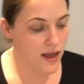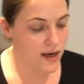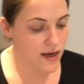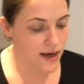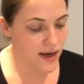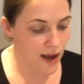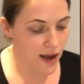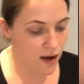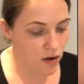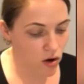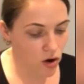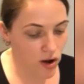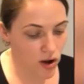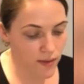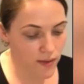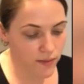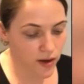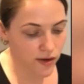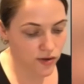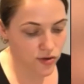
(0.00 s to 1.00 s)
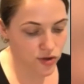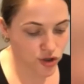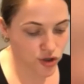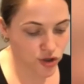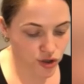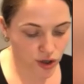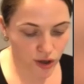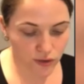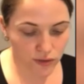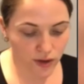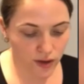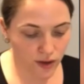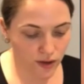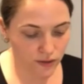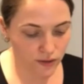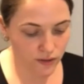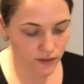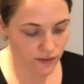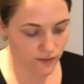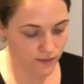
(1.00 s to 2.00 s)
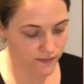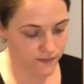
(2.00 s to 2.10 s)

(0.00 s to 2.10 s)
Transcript: Now, I'm going to show you